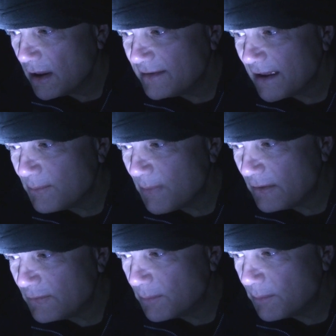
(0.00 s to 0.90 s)
dead
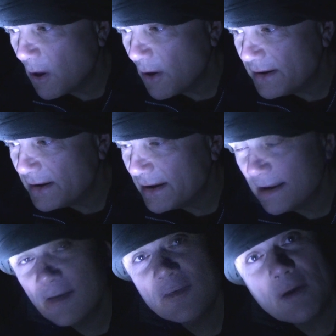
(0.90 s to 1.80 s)
bait for pike
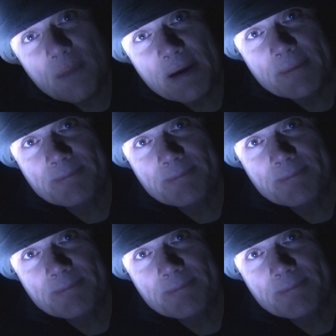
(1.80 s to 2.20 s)
in the summer,